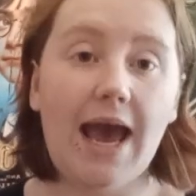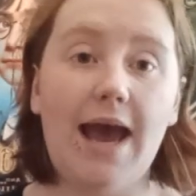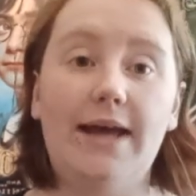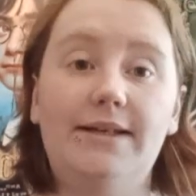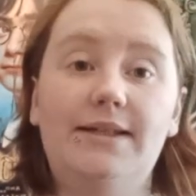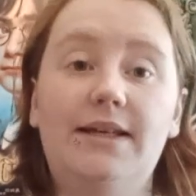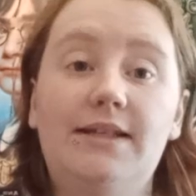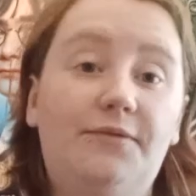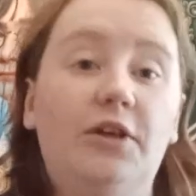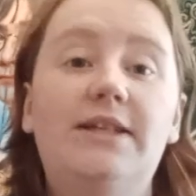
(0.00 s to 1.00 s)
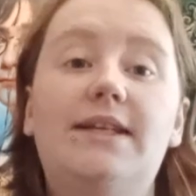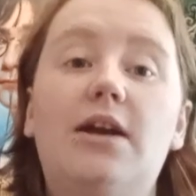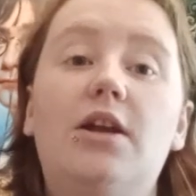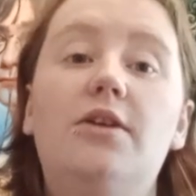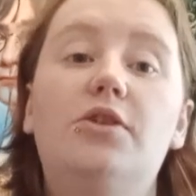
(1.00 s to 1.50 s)
And it's free to
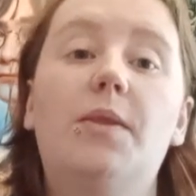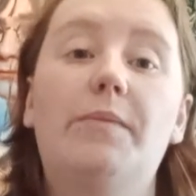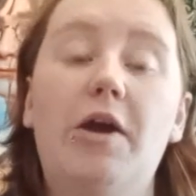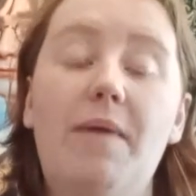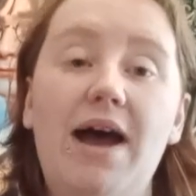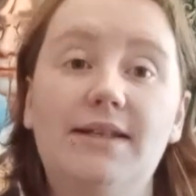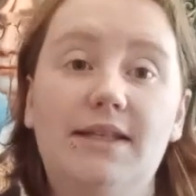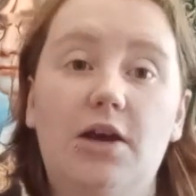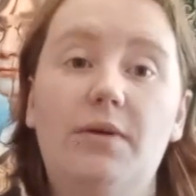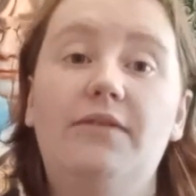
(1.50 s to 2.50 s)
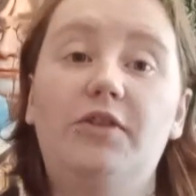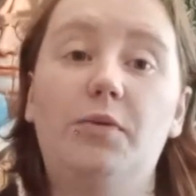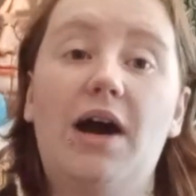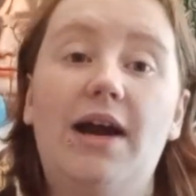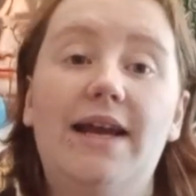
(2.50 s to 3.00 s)
download on the mobile, so if
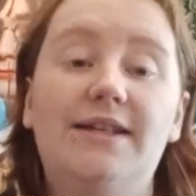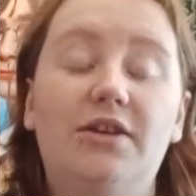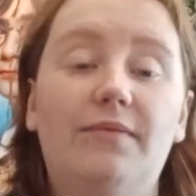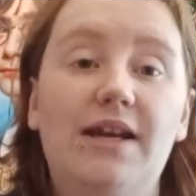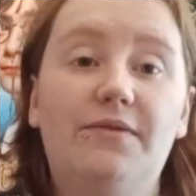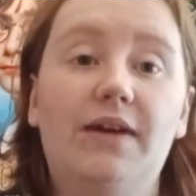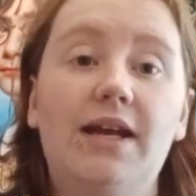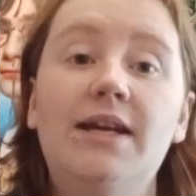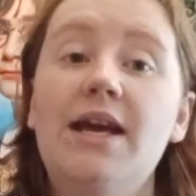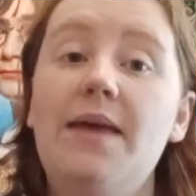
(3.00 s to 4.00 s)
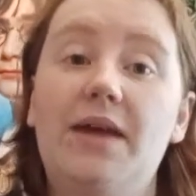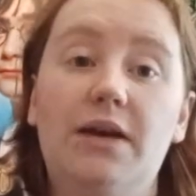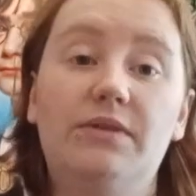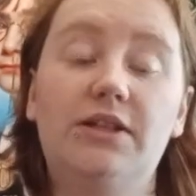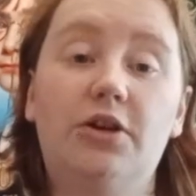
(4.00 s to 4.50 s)
you are a Tomb Raider fan, then
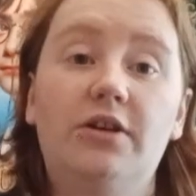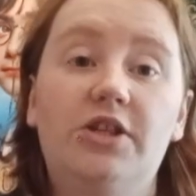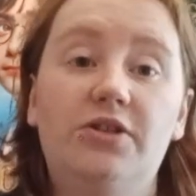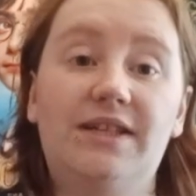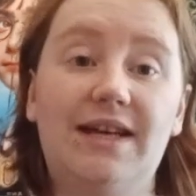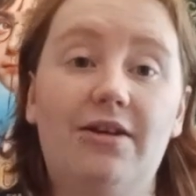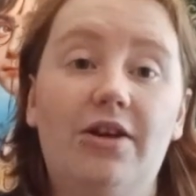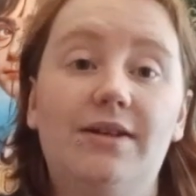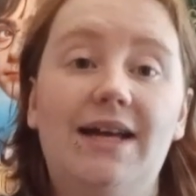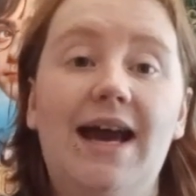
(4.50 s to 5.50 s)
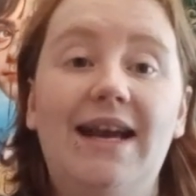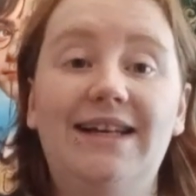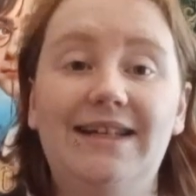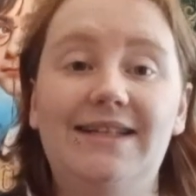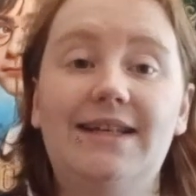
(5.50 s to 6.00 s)
I would encourage you to download it and at
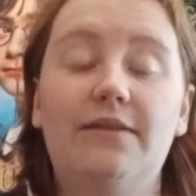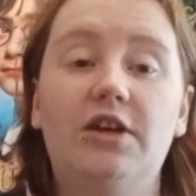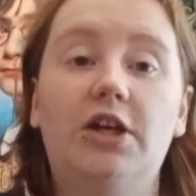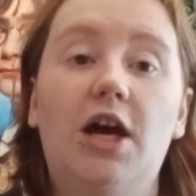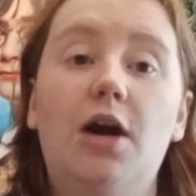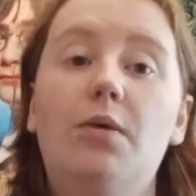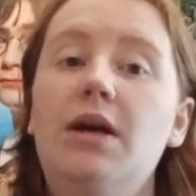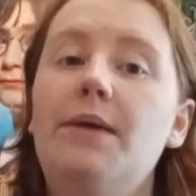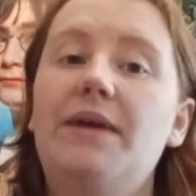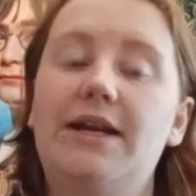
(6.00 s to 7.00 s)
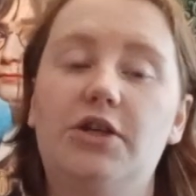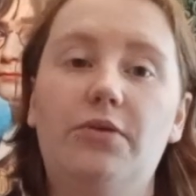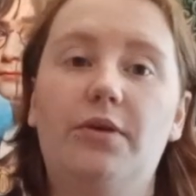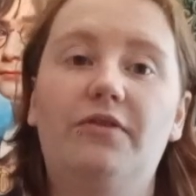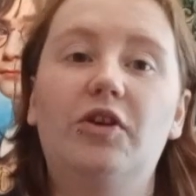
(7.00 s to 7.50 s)
least give it a go, but I
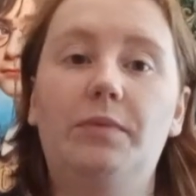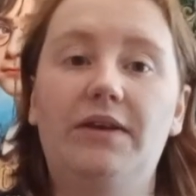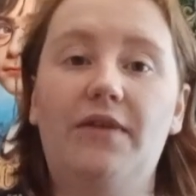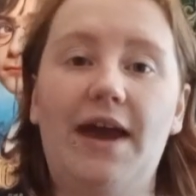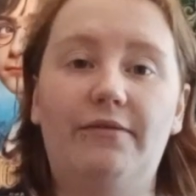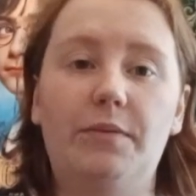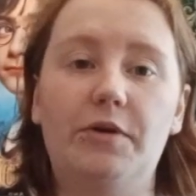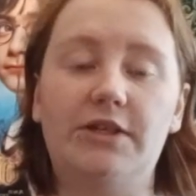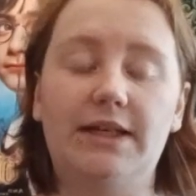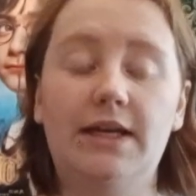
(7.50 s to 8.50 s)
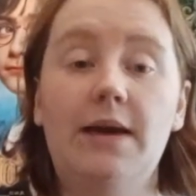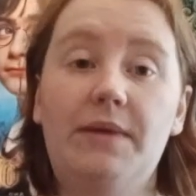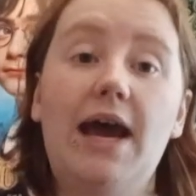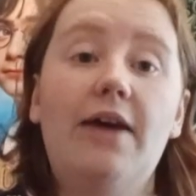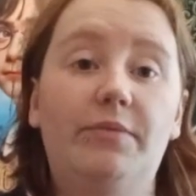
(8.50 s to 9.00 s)
don't know if it'll be for everybody.
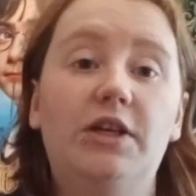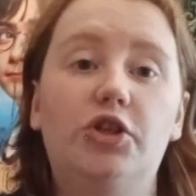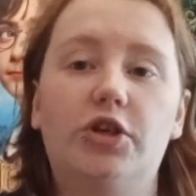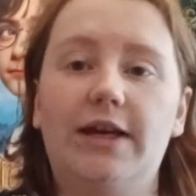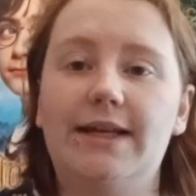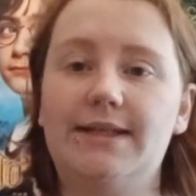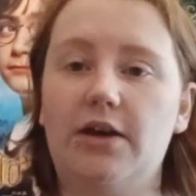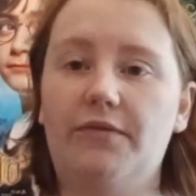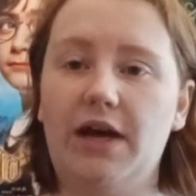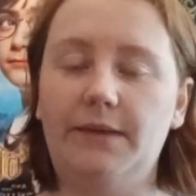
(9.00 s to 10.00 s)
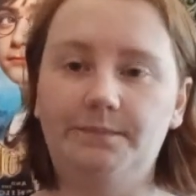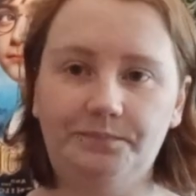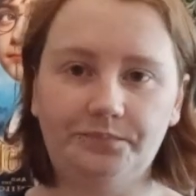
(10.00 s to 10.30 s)
But I have been enjoying it so far.